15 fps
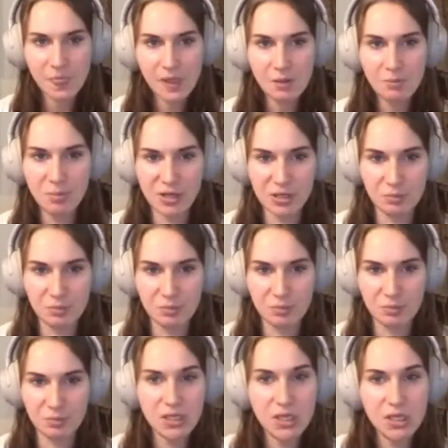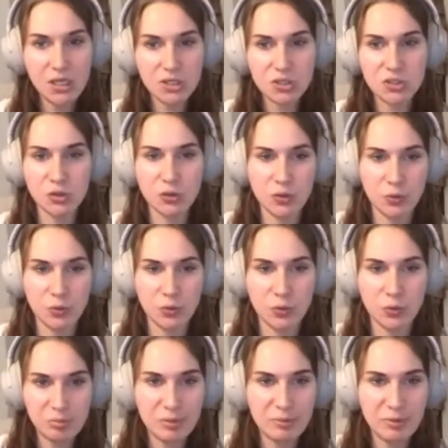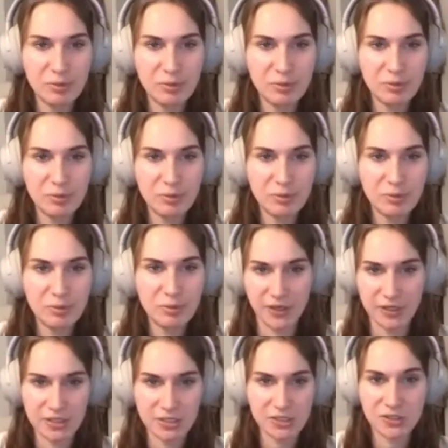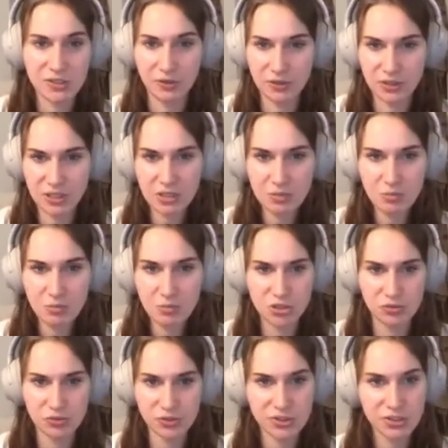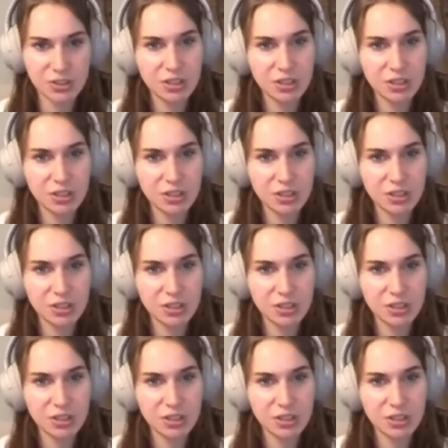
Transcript: body parts. So the way they implemented it is they defined start and end modules.